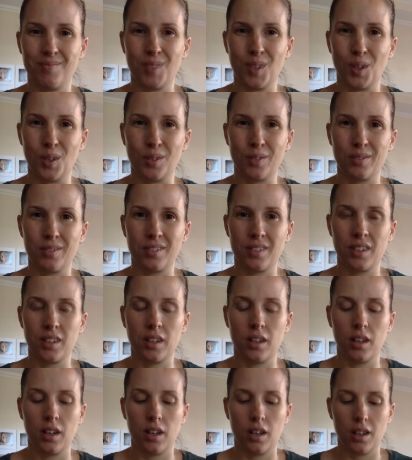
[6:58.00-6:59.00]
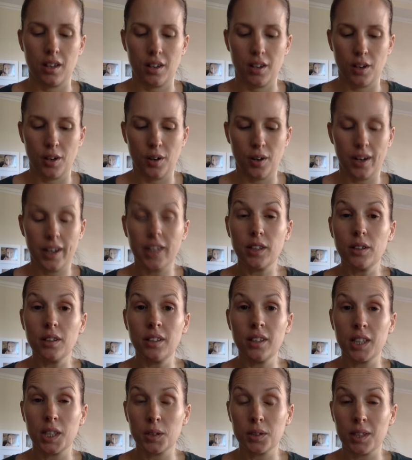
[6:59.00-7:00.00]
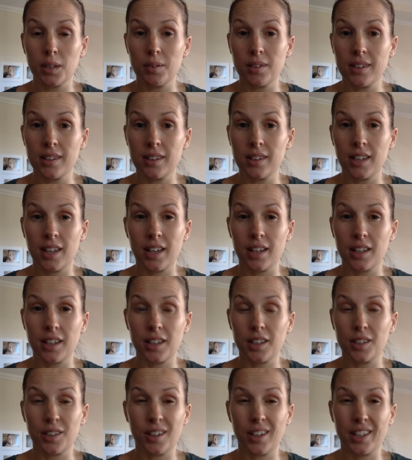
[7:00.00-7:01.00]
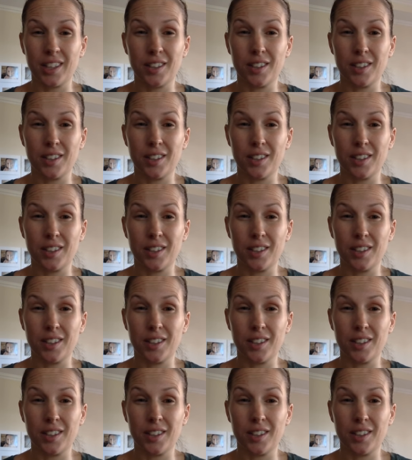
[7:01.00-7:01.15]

No. No, I couldn't agree with uh, uh I